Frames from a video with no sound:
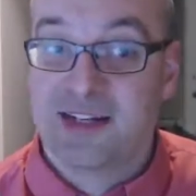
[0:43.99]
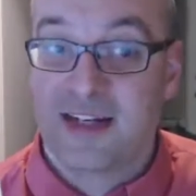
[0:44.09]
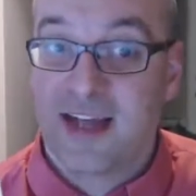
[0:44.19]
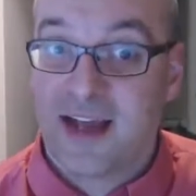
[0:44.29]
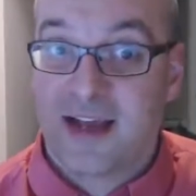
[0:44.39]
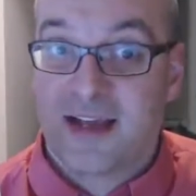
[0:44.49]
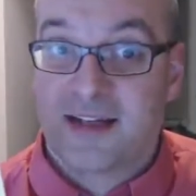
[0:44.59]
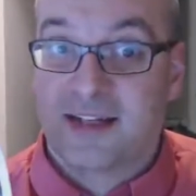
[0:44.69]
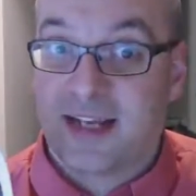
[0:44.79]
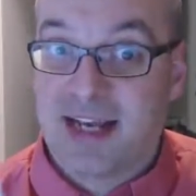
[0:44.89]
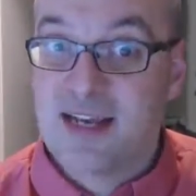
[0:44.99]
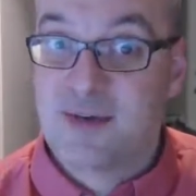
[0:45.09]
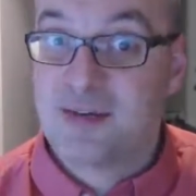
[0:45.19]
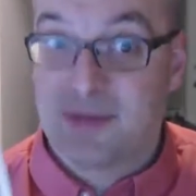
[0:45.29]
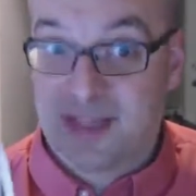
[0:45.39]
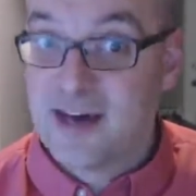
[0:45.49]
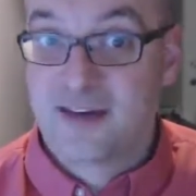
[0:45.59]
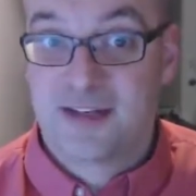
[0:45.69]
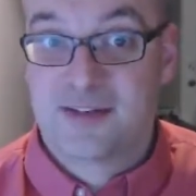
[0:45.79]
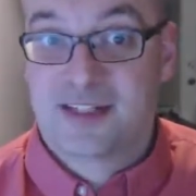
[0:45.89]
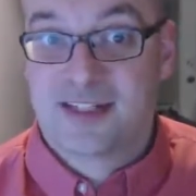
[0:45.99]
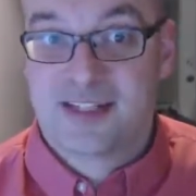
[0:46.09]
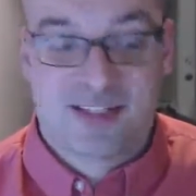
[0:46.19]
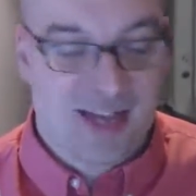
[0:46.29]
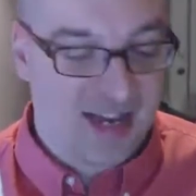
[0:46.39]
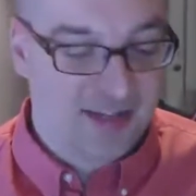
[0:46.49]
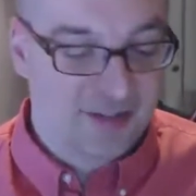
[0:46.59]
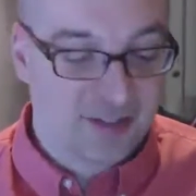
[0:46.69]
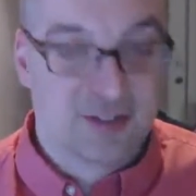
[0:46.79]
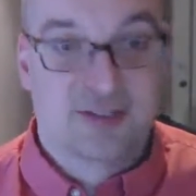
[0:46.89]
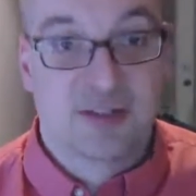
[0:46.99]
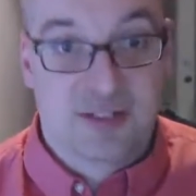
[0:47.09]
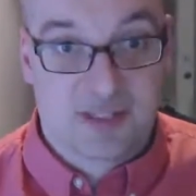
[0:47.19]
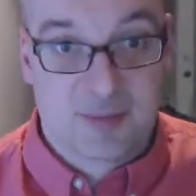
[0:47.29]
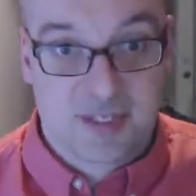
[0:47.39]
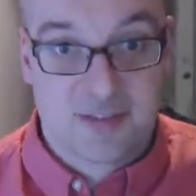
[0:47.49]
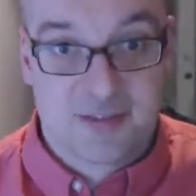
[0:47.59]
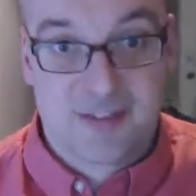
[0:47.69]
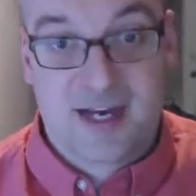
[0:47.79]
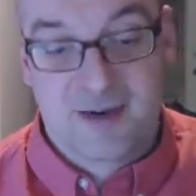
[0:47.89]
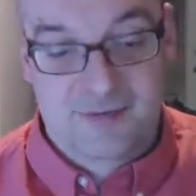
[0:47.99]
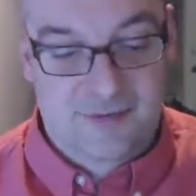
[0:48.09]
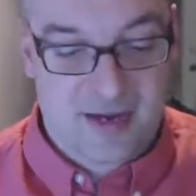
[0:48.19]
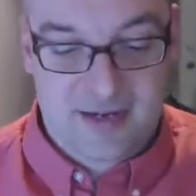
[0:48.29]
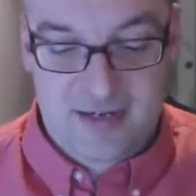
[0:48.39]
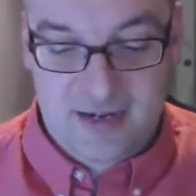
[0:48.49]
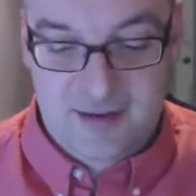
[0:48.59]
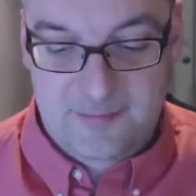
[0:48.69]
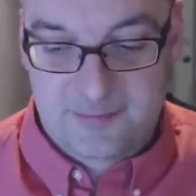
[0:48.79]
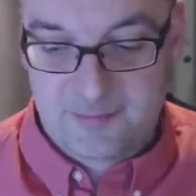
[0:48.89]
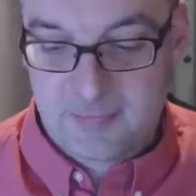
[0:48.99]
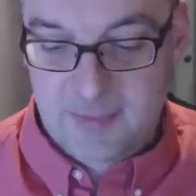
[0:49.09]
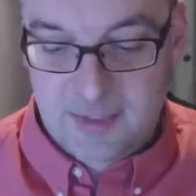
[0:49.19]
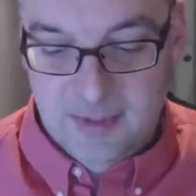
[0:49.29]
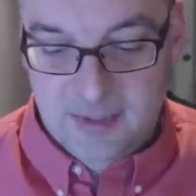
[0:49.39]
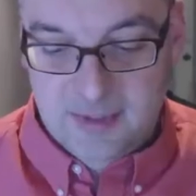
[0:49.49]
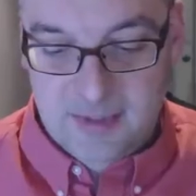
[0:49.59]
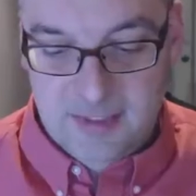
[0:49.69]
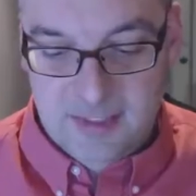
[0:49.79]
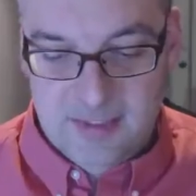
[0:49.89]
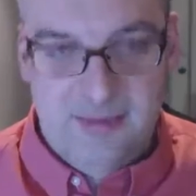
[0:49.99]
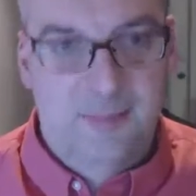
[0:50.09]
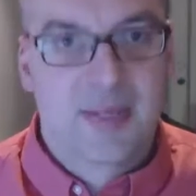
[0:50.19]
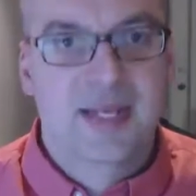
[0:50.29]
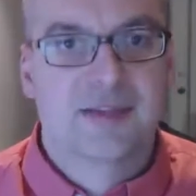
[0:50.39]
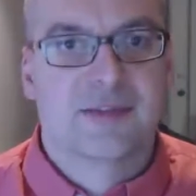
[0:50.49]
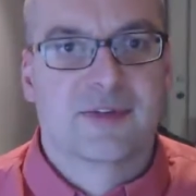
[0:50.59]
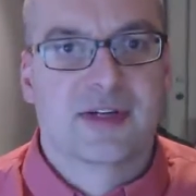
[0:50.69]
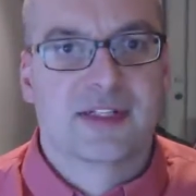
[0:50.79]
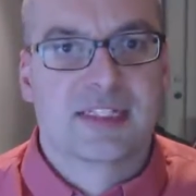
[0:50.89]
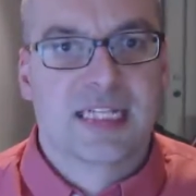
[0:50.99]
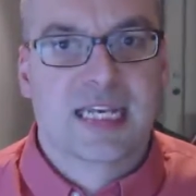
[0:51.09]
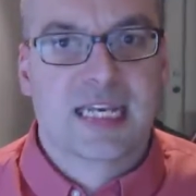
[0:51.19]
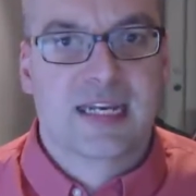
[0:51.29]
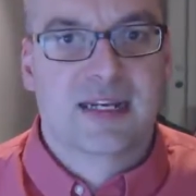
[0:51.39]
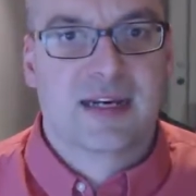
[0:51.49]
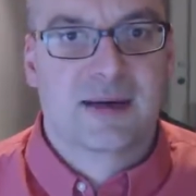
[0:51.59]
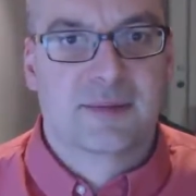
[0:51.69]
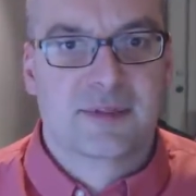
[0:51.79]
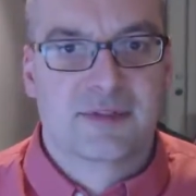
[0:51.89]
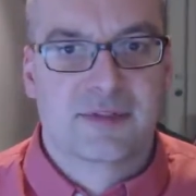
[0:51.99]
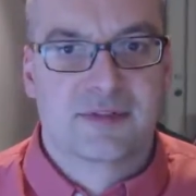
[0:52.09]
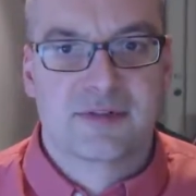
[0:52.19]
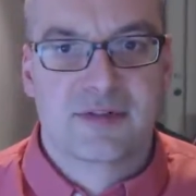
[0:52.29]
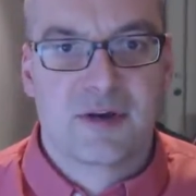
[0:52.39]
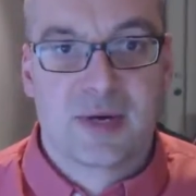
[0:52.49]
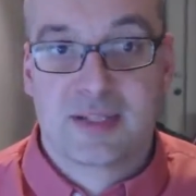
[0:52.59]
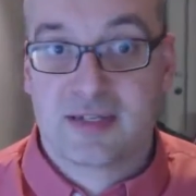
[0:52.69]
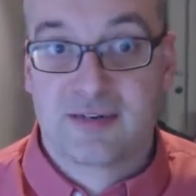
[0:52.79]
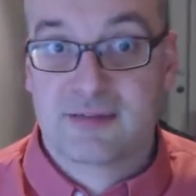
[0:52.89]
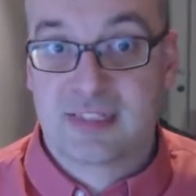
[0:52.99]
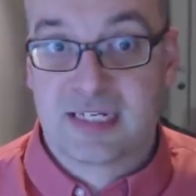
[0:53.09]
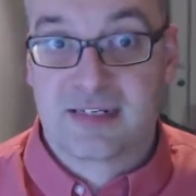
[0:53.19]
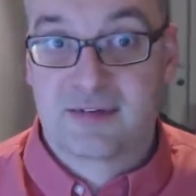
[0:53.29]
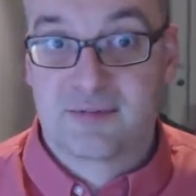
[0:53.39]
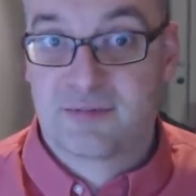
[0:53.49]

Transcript: to eat one without using this and just using a plain old knife. And the pits are very sticky. There's no way that I've seen